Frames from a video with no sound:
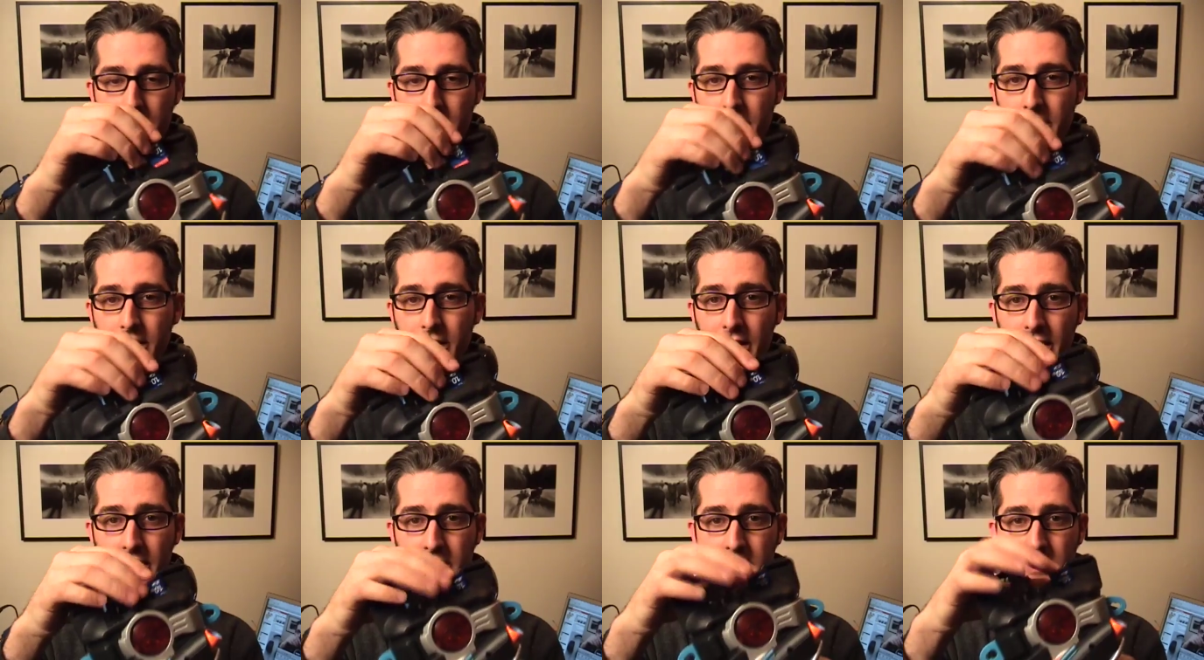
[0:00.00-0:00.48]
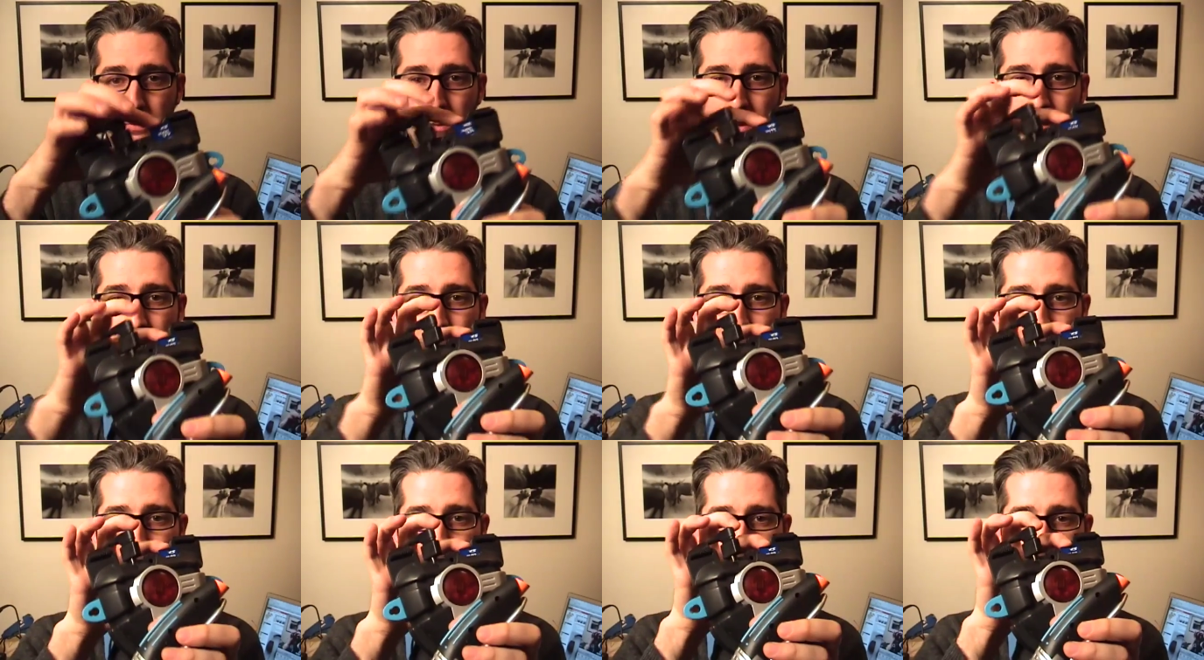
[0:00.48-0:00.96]
Then I just
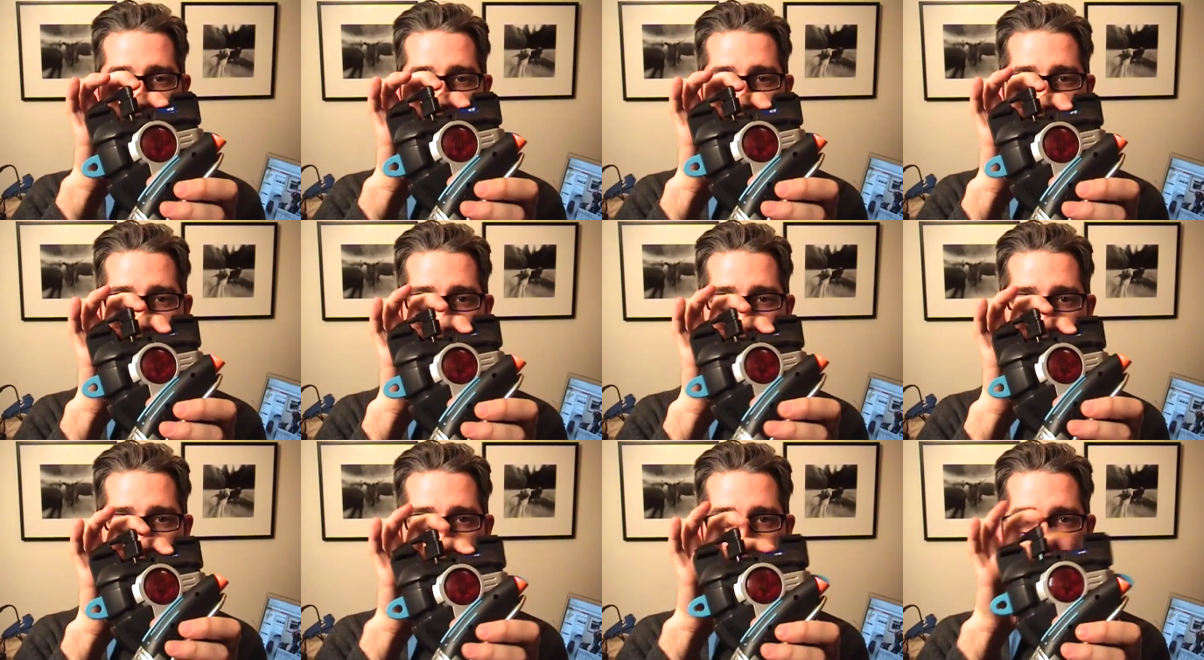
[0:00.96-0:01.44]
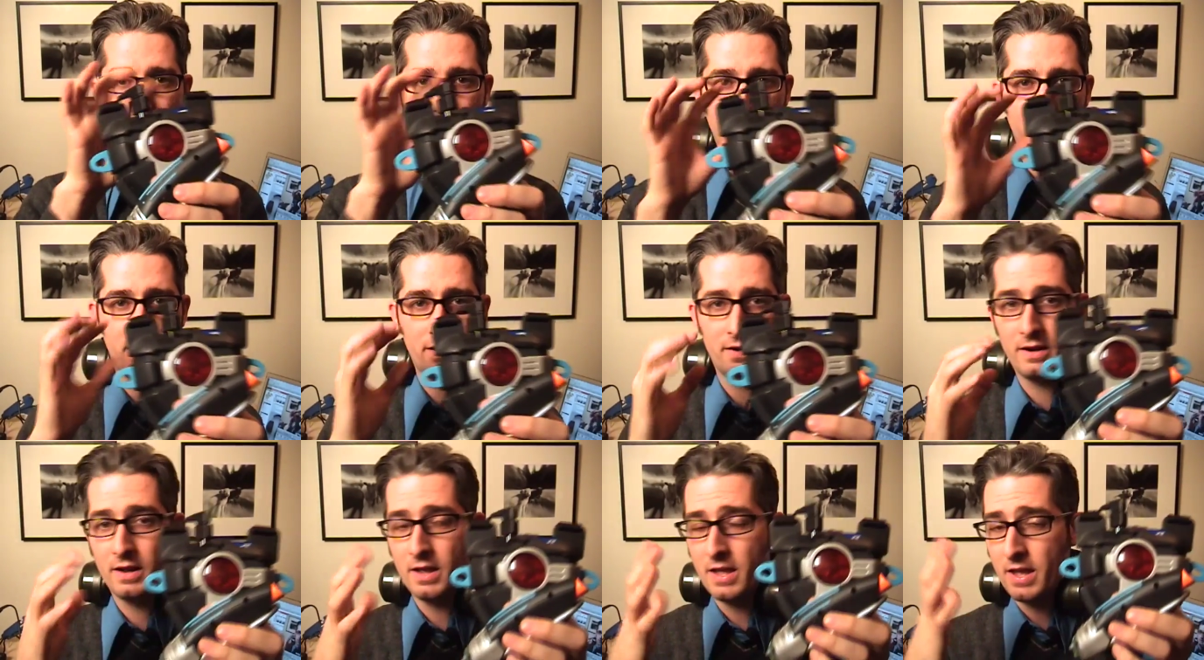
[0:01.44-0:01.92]
went ahead and I stuck it in
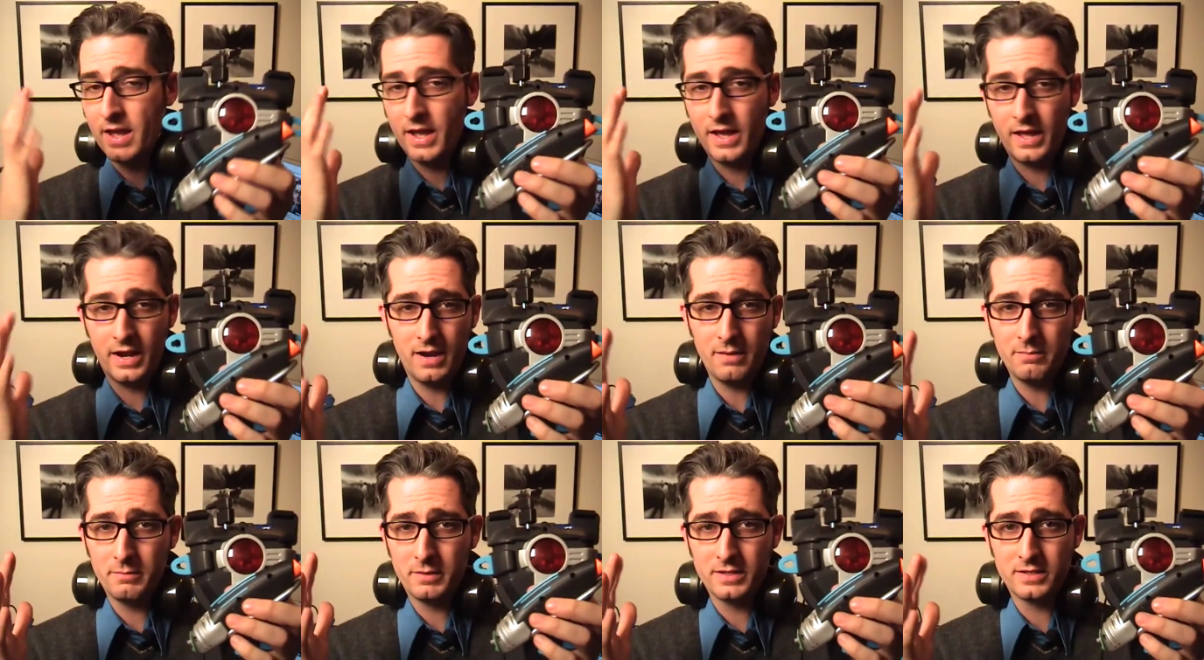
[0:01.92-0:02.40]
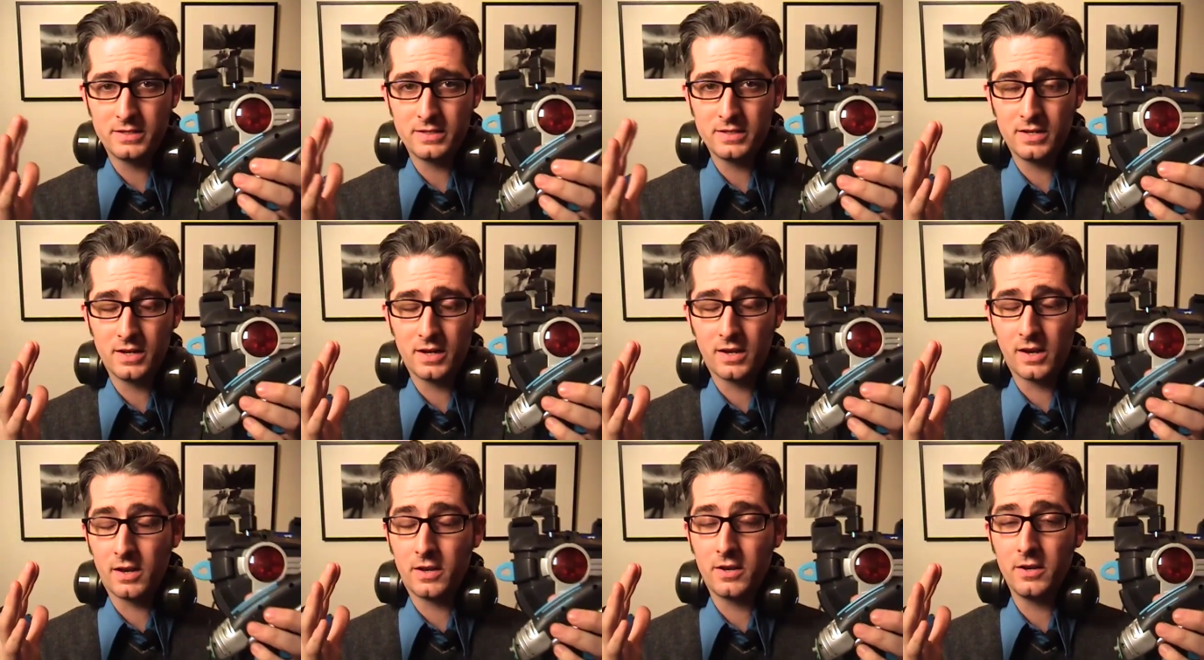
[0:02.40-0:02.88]
there and I'm
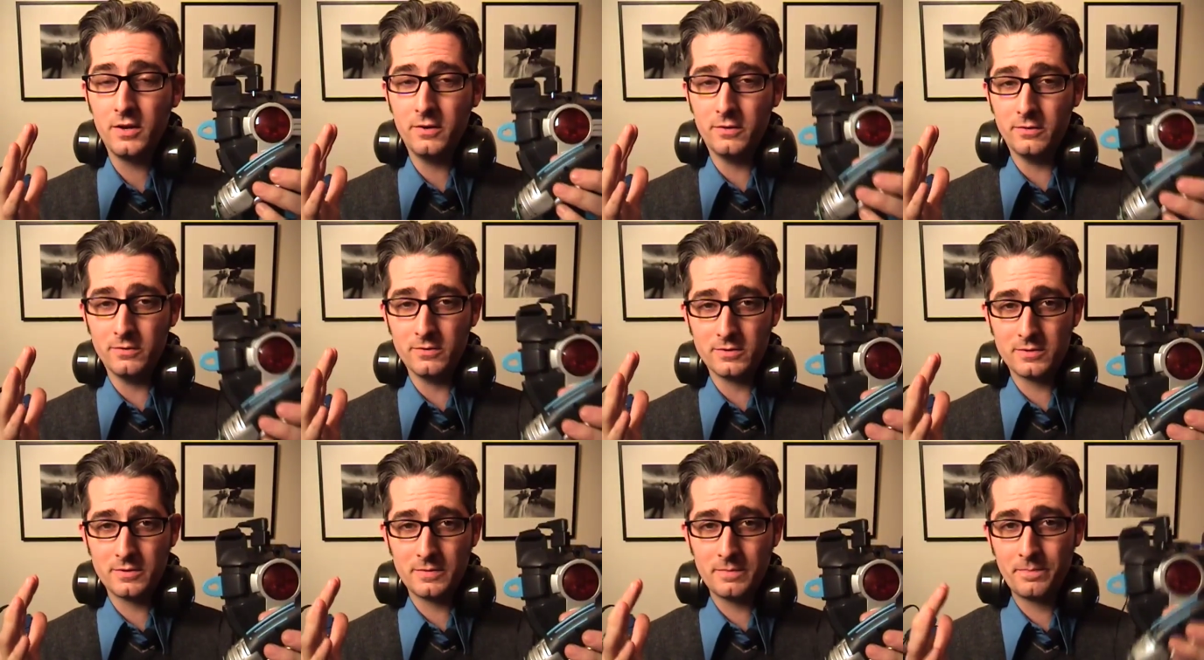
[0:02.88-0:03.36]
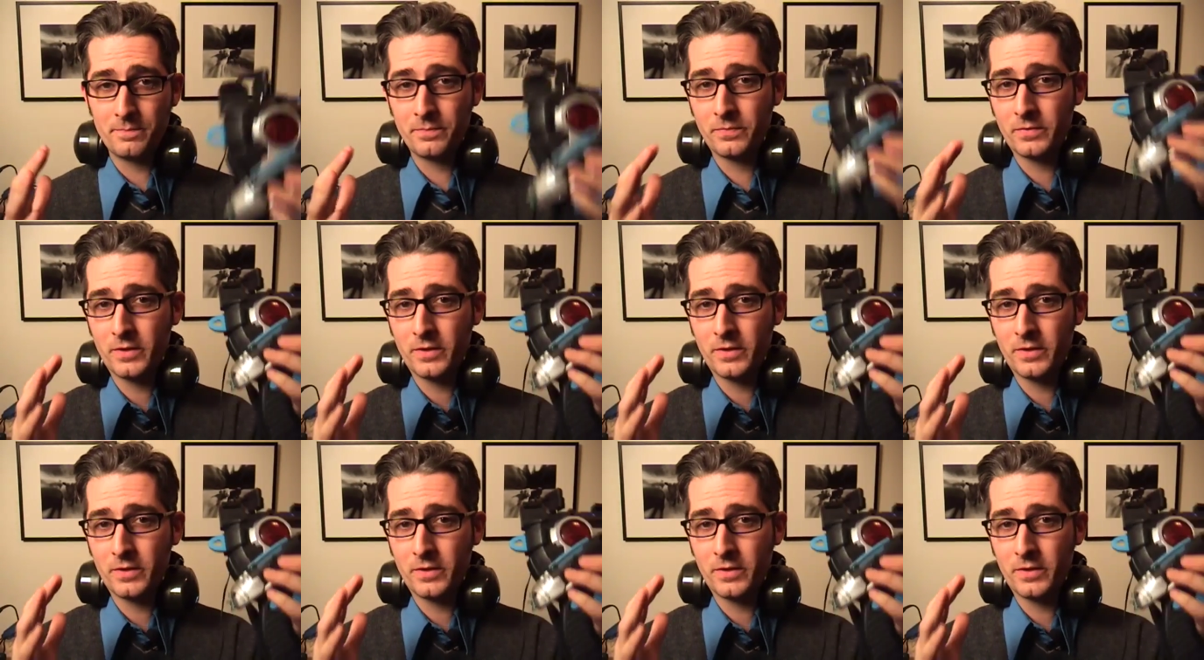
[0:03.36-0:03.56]
listening to tunes.